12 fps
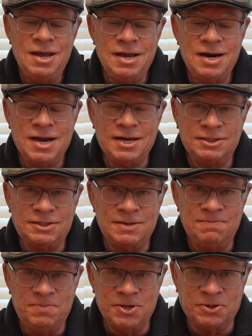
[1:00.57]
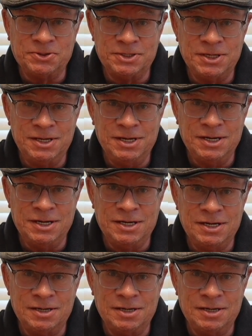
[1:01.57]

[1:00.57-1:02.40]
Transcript: It has the built-in